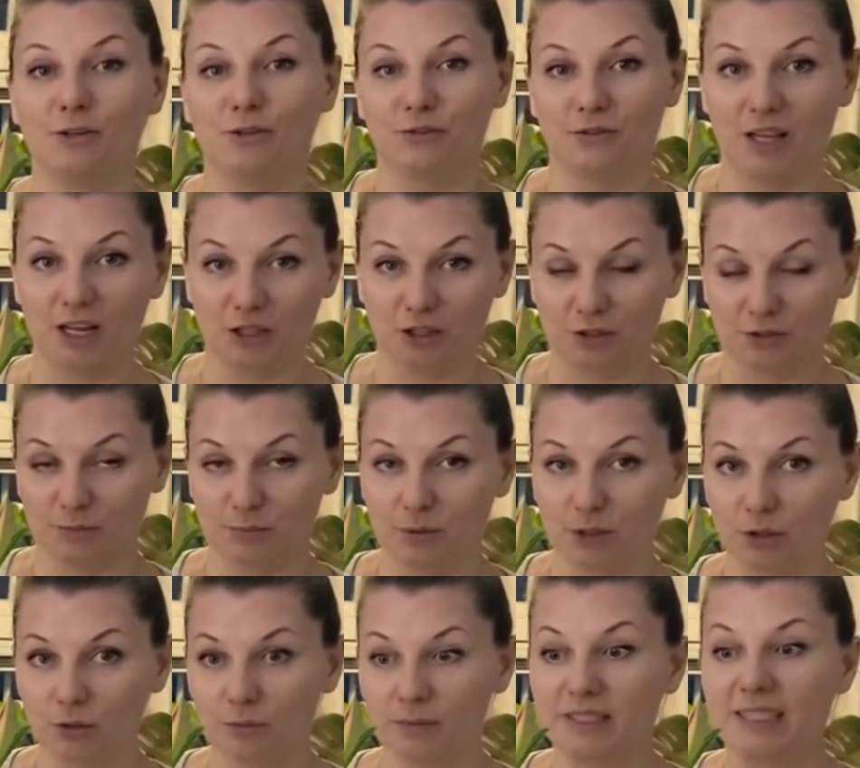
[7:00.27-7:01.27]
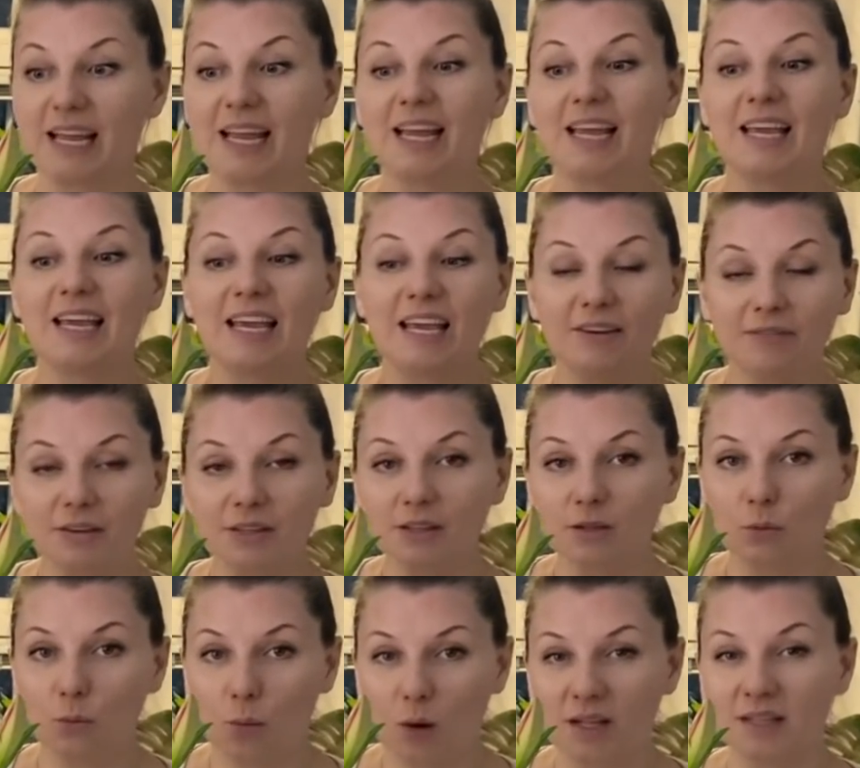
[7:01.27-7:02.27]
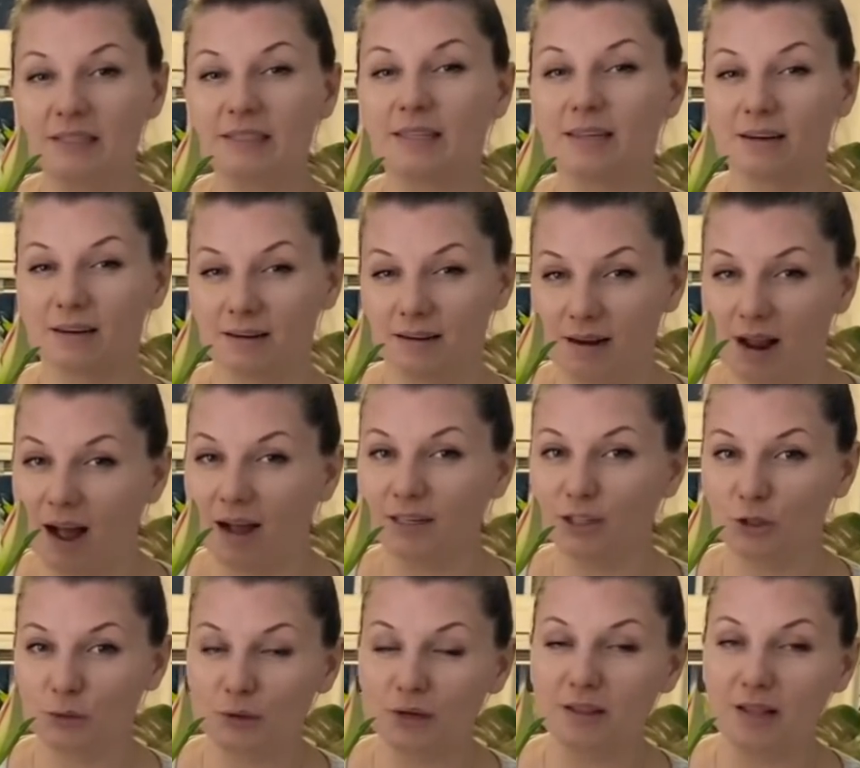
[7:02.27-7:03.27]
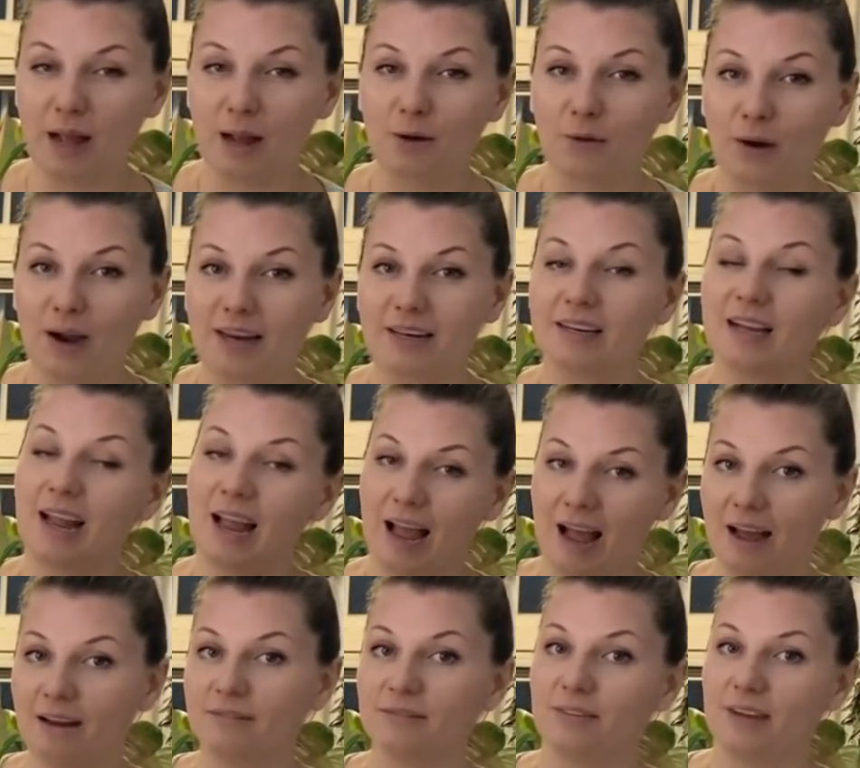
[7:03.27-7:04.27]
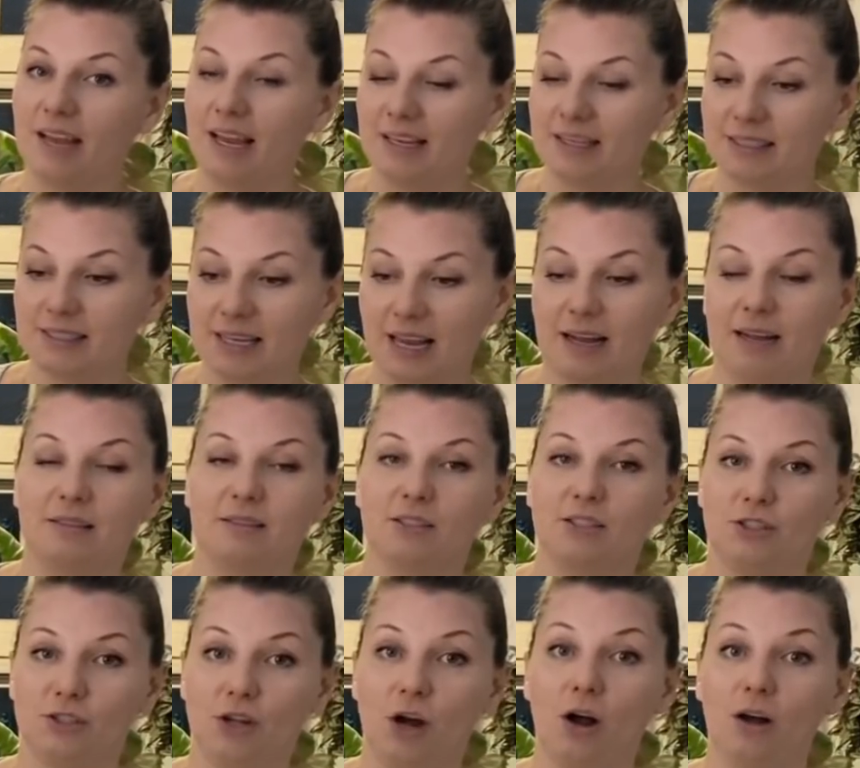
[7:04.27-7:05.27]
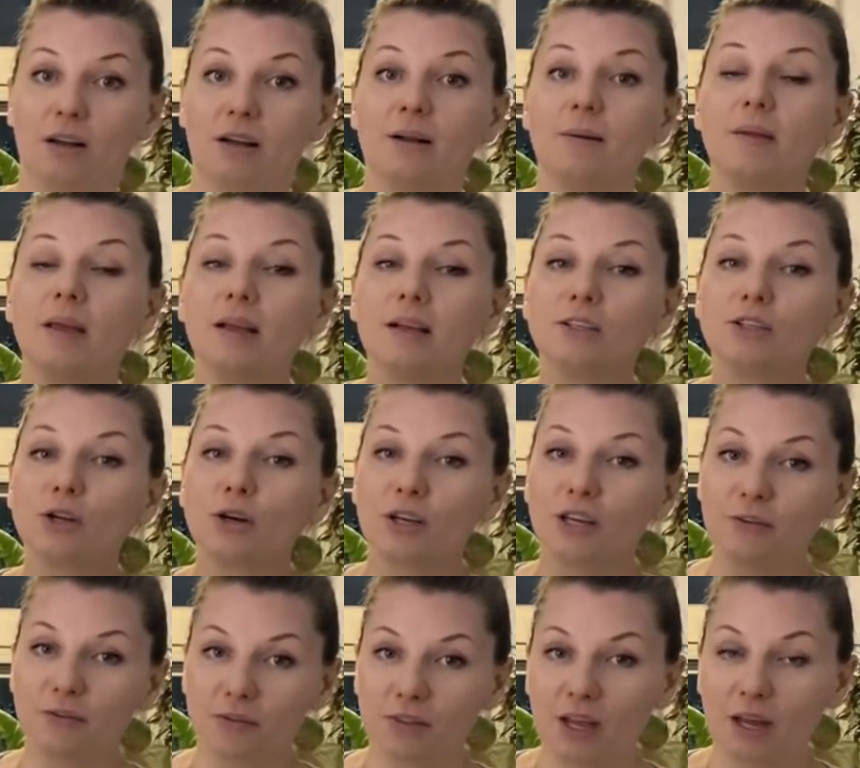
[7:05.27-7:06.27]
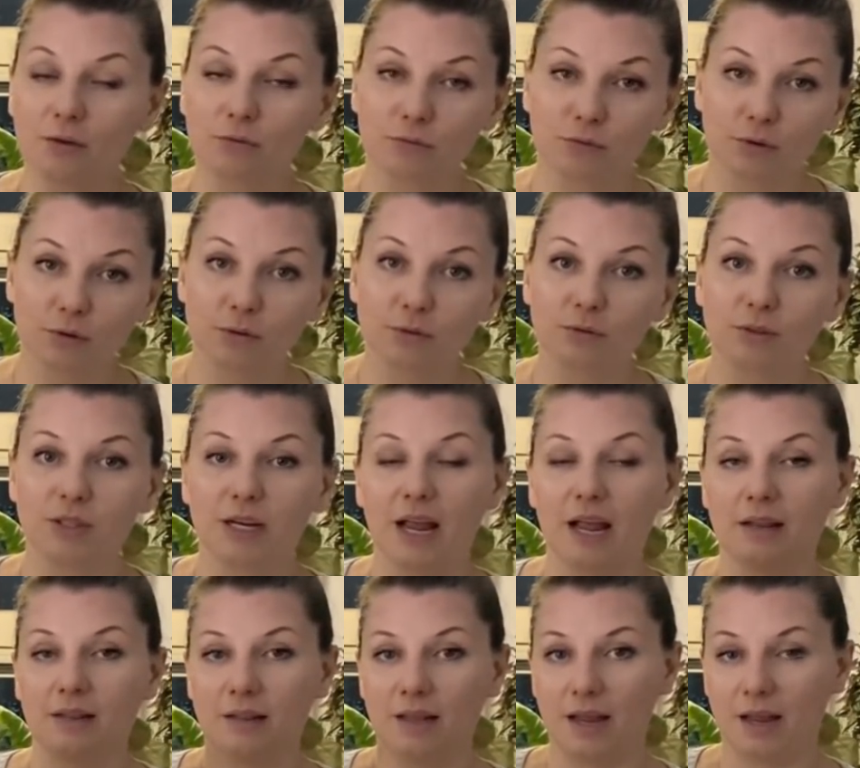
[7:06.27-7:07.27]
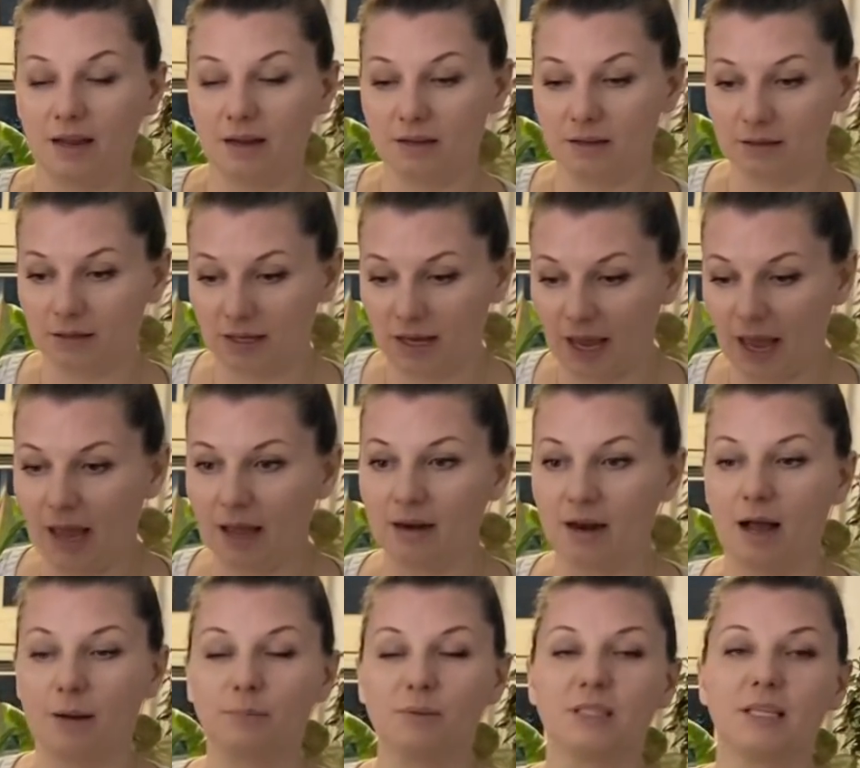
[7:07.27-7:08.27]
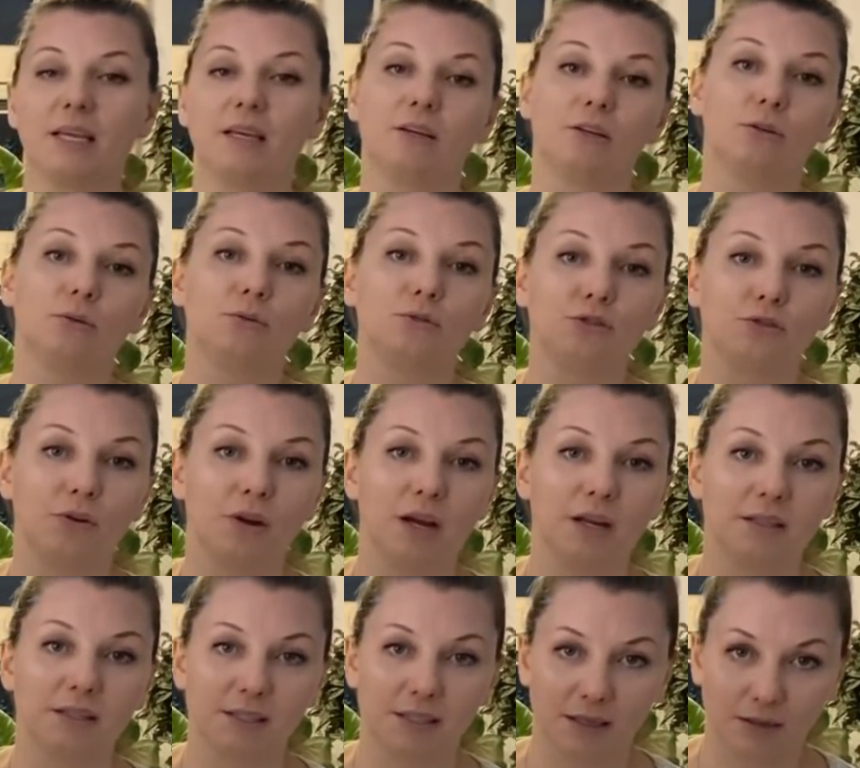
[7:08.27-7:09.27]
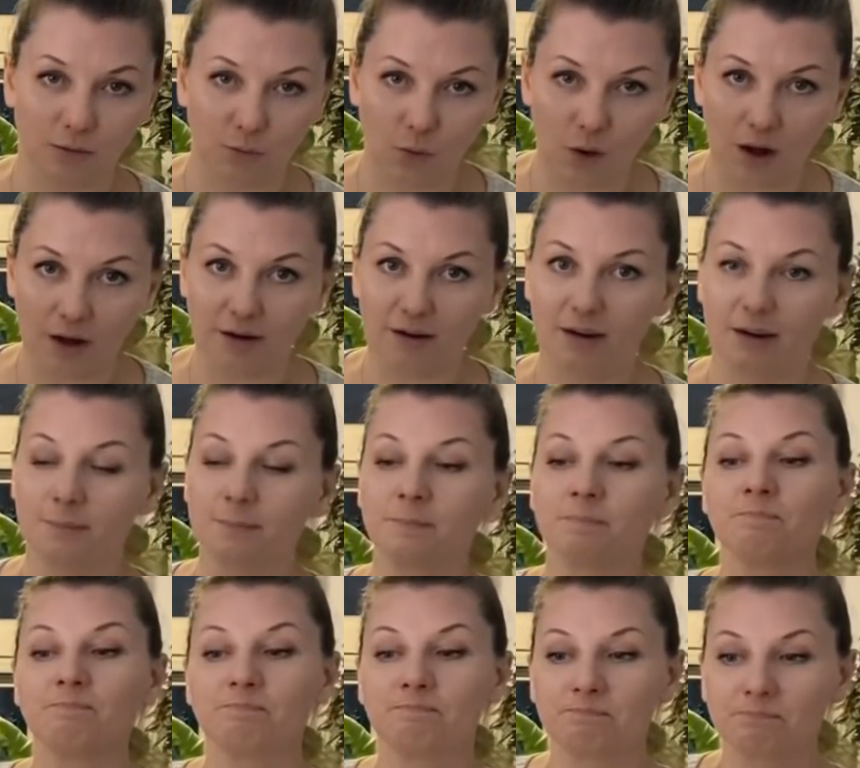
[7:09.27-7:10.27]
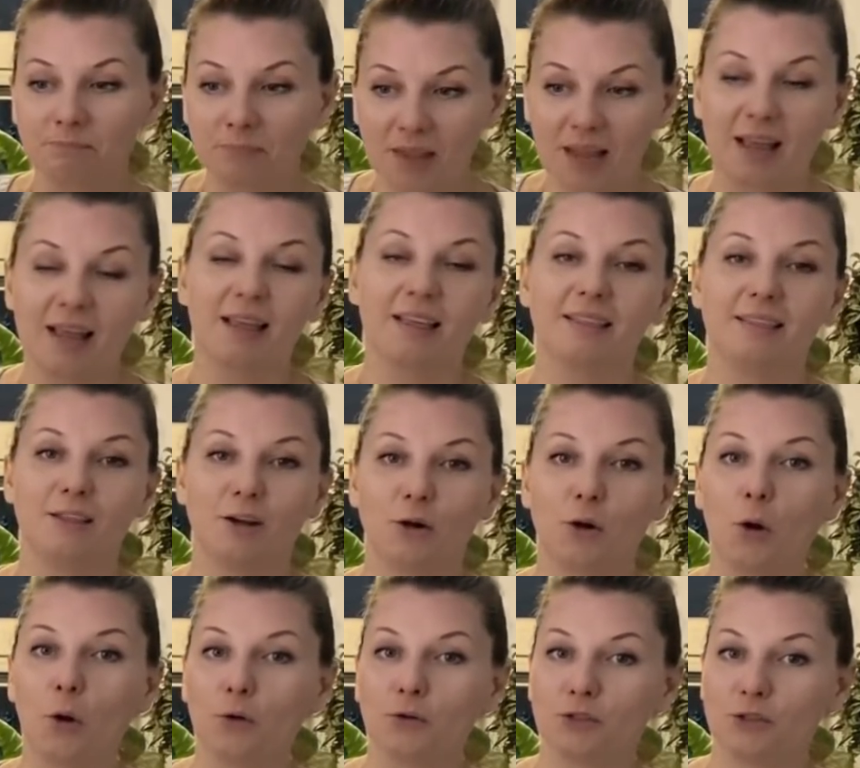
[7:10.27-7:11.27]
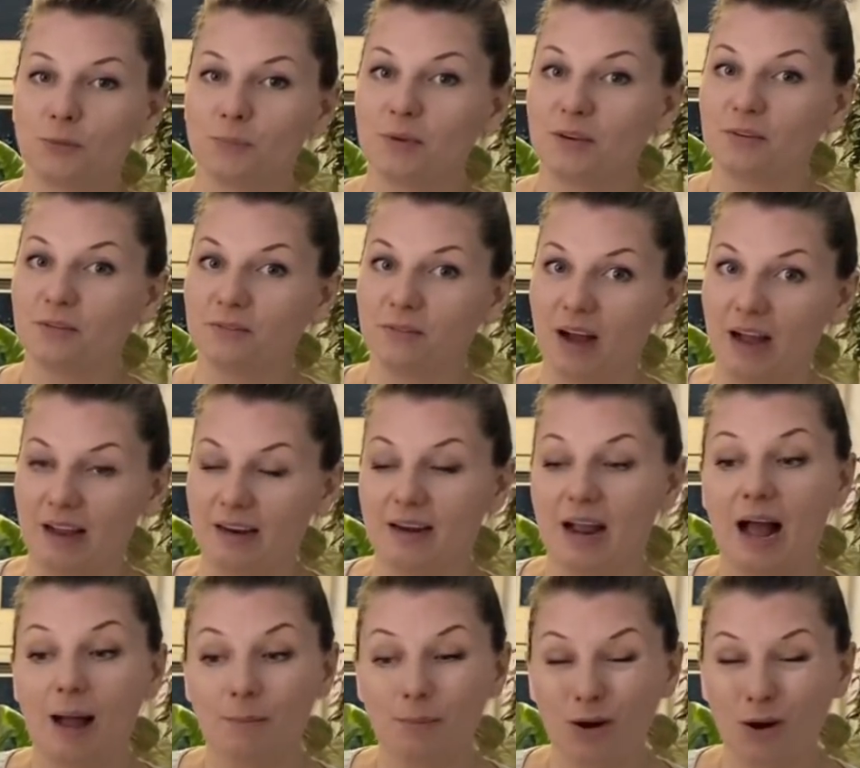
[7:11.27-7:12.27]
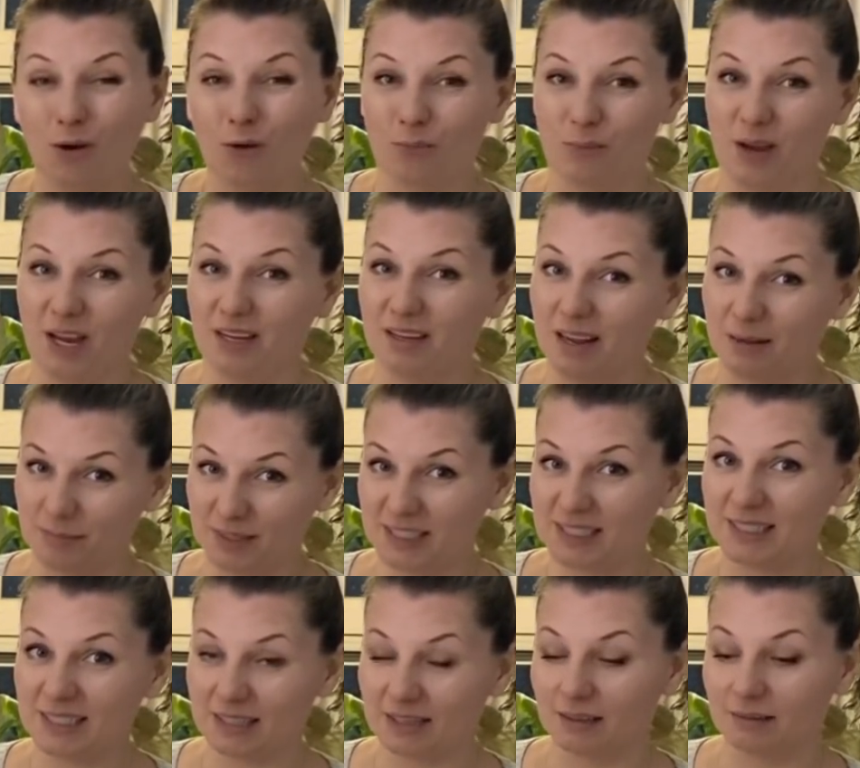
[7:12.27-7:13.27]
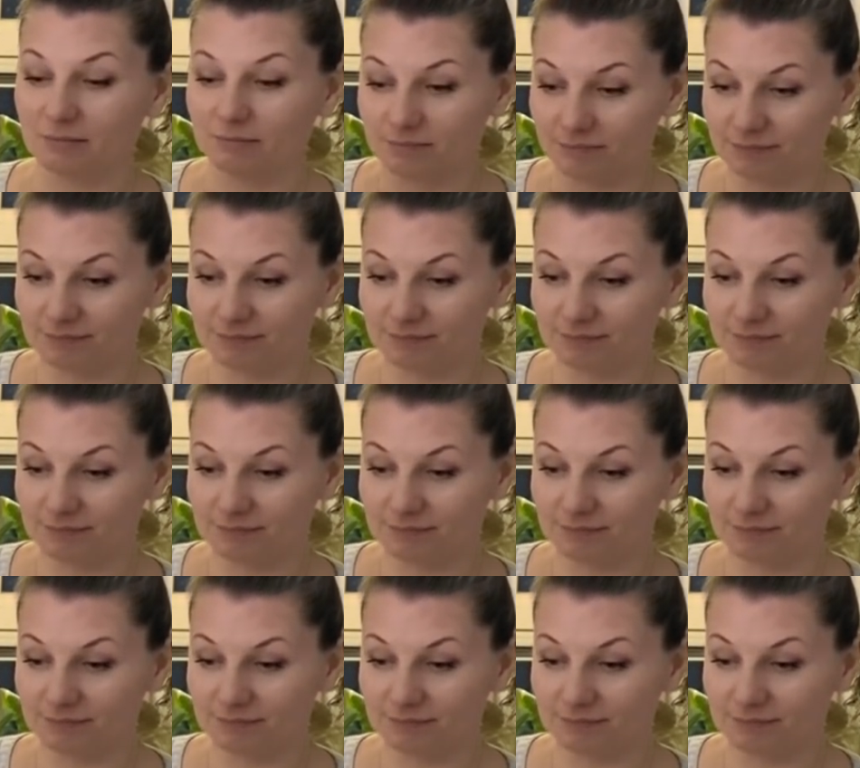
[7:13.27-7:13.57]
flush of blooms. Even the ones that are not doing that great have a second stalk. So if they root and they can uptake nutrients and water, they're going to be fine. I'm hoping. I'm still